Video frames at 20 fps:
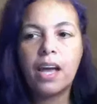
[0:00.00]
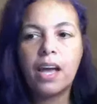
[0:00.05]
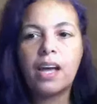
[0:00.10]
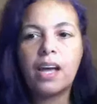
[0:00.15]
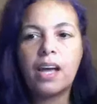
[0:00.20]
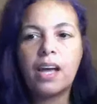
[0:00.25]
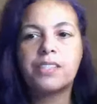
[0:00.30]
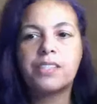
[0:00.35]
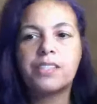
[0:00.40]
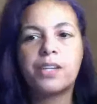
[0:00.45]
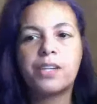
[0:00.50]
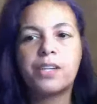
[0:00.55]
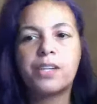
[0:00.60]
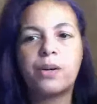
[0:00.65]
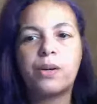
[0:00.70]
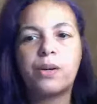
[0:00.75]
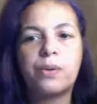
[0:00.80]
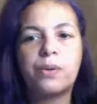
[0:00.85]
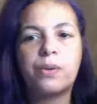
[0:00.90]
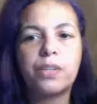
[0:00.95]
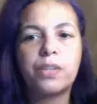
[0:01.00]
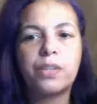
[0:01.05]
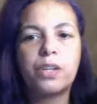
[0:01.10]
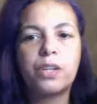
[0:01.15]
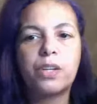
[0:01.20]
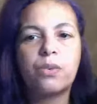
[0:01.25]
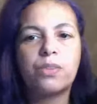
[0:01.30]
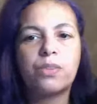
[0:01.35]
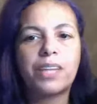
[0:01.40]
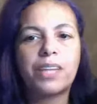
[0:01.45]
And so,
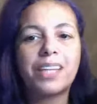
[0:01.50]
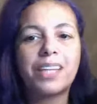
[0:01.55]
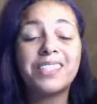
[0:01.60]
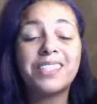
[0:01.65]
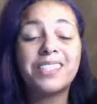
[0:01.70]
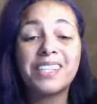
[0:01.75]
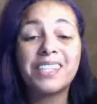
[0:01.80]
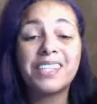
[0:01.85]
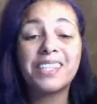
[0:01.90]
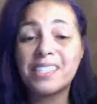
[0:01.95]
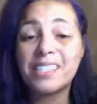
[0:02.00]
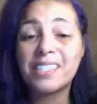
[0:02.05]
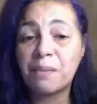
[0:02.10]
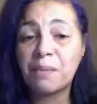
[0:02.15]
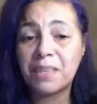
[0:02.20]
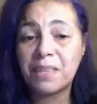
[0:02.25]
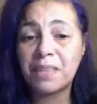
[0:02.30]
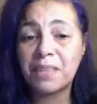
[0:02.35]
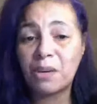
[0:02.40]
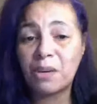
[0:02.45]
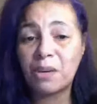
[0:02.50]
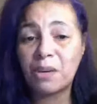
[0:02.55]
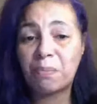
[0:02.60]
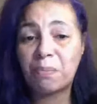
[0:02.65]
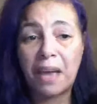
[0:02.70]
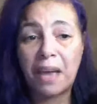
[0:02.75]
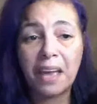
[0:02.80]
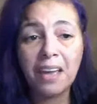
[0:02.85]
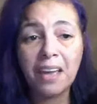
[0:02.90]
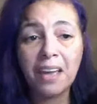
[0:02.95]
this is something that you're
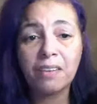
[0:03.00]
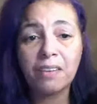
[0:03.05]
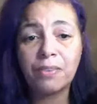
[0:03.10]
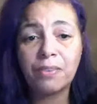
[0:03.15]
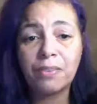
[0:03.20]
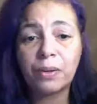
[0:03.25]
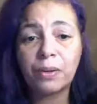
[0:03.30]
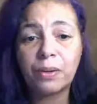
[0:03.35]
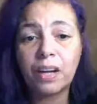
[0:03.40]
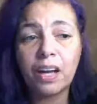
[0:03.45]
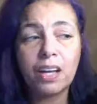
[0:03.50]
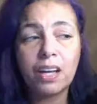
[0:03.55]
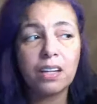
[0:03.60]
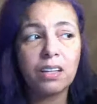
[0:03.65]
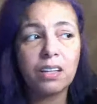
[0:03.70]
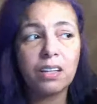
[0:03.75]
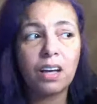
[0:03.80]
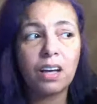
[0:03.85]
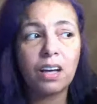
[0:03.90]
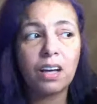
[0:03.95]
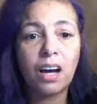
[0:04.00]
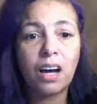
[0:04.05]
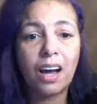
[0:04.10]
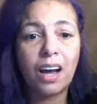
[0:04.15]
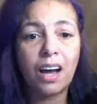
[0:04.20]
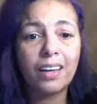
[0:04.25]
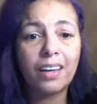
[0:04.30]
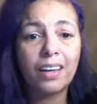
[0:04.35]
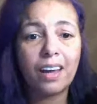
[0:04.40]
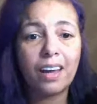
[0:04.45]
paying for. And I
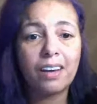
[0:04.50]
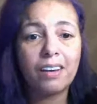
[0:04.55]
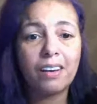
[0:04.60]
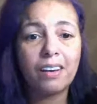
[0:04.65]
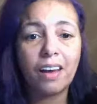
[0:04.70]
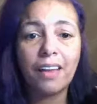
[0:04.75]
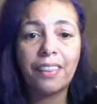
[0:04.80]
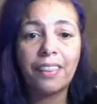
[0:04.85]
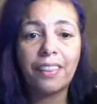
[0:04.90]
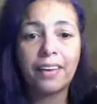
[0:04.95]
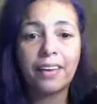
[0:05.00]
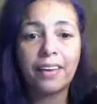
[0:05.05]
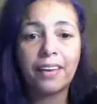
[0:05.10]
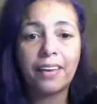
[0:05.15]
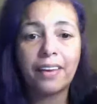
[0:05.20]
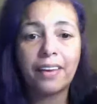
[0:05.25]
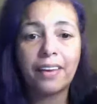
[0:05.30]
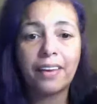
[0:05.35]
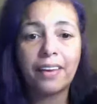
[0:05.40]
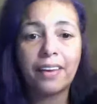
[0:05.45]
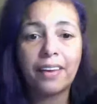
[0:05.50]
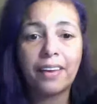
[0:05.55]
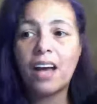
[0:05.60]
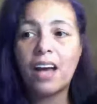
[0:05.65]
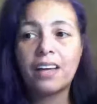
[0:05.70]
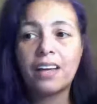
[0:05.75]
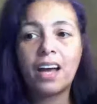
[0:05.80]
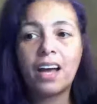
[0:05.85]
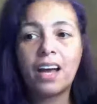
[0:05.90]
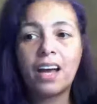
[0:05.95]
got nothing. I
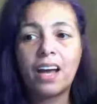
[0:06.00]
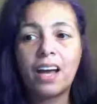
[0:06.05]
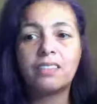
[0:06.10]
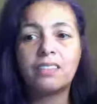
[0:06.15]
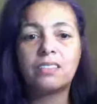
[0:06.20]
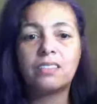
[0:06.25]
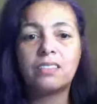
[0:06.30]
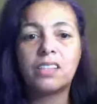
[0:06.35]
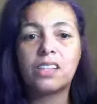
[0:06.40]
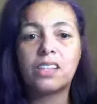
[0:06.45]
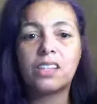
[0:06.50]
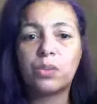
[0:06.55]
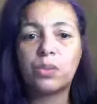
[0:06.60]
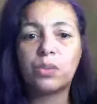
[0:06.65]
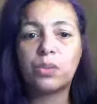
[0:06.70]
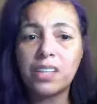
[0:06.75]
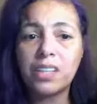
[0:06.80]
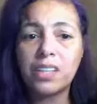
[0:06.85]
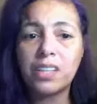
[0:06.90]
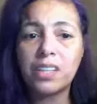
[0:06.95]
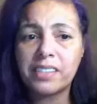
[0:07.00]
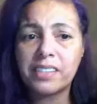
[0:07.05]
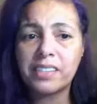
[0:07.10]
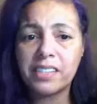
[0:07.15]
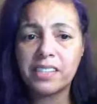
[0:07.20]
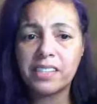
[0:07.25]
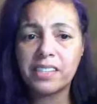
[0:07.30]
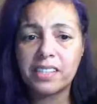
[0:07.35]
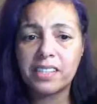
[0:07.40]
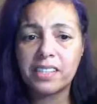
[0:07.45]
got 3
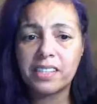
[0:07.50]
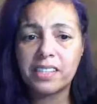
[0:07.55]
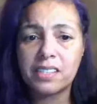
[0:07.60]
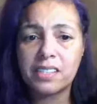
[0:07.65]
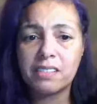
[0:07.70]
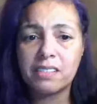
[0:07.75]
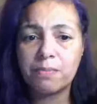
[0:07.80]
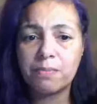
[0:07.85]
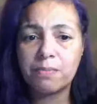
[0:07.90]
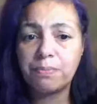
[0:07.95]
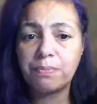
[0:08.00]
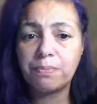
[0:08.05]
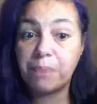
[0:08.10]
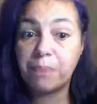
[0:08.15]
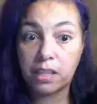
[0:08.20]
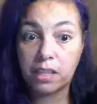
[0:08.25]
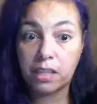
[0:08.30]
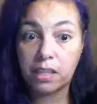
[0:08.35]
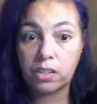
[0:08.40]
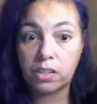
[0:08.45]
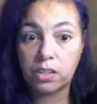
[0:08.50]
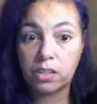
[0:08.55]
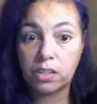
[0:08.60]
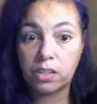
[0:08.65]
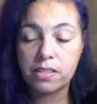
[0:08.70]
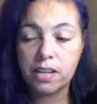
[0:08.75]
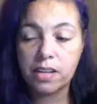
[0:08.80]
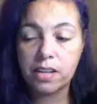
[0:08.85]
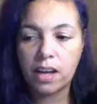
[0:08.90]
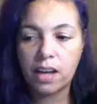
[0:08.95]
unsolicited pictures.
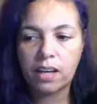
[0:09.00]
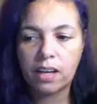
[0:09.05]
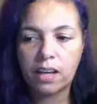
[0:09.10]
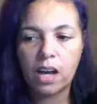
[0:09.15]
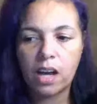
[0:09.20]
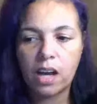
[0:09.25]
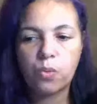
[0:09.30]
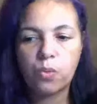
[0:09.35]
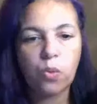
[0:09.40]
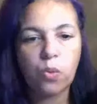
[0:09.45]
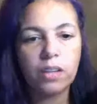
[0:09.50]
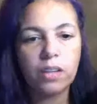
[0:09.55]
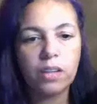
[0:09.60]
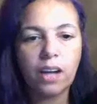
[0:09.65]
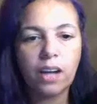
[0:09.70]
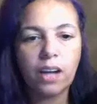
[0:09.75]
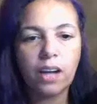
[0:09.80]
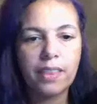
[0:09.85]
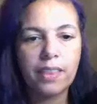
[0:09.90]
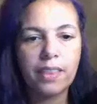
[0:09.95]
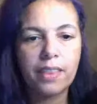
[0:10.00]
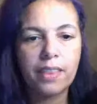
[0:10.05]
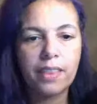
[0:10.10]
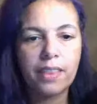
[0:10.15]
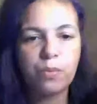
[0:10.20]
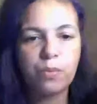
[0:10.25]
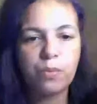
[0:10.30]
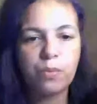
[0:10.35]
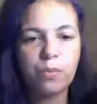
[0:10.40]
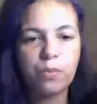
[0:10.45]
I got one guy that was
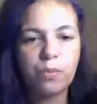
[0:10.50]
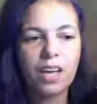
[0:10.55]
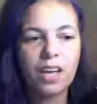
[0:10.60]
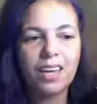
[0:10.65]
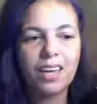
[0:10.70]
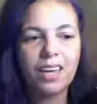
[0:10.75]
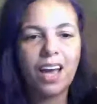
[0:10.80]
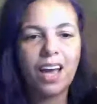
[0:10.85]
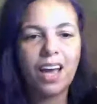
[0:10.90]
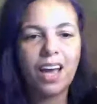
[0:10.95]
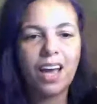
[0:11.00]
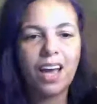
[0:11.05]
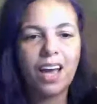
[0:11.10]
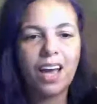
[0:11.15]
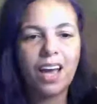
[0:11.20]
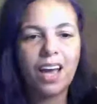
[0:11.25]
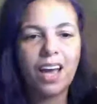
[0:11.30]
like, yeah, I know it